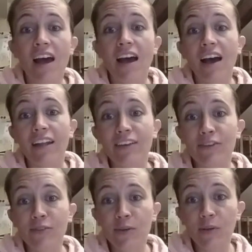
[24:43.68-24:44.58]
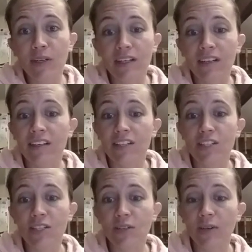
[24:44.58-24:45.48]
I look forward
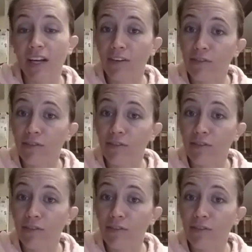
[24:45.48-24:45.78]
to hearing